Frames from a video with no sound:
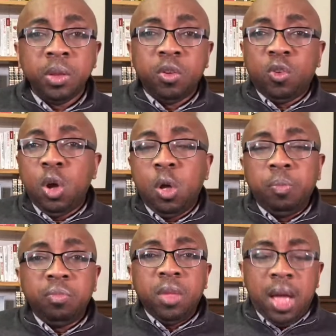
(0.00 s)
So
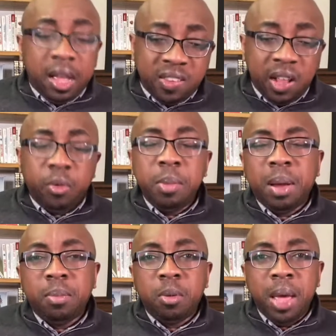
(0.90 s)
I still
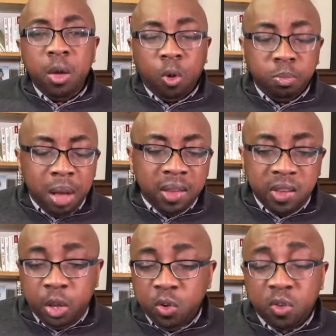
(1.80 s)
remember my old boss,
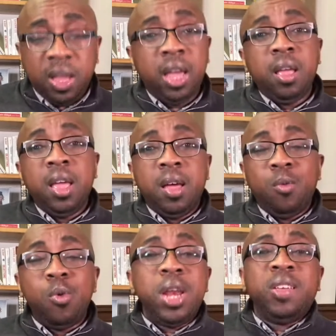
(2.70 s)
he used to say,
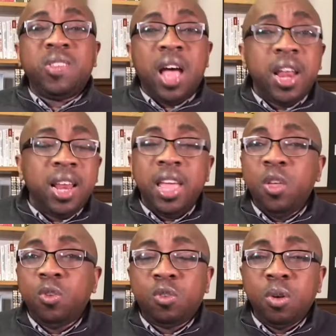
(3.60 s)
when he started, he
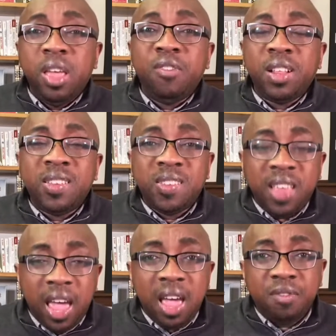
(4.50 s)
used to even
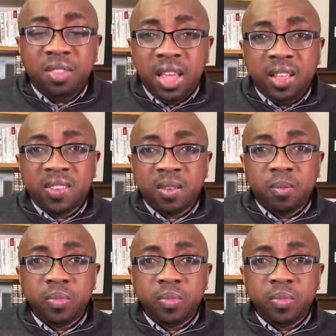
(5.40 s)
save dates,